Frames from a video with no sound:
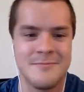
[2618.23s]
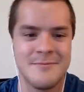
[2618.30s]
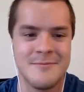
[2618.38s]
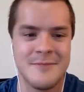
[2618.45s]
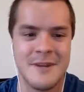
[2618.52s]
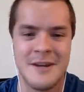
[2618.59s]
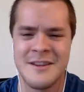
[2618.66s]

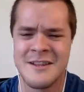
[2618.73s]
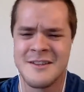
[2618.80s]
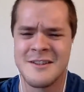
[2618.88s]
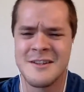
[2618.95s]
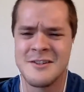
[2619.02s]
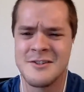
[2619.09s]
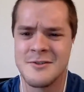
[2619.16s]
Yeah, that's
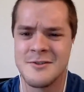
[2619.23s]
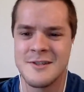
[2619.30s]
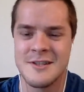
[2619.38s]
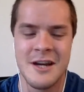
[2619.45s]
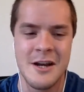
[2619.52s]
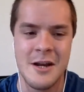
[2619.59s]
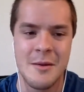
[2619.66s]
an
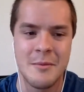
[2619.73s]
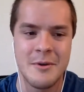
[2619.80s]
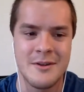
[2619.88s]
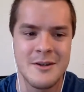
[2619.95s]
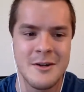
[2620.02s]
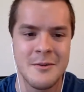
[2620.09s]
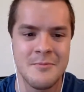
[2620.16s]
interesting
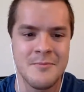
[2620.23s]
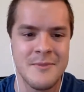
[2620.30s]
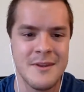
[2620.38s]
dynamic there.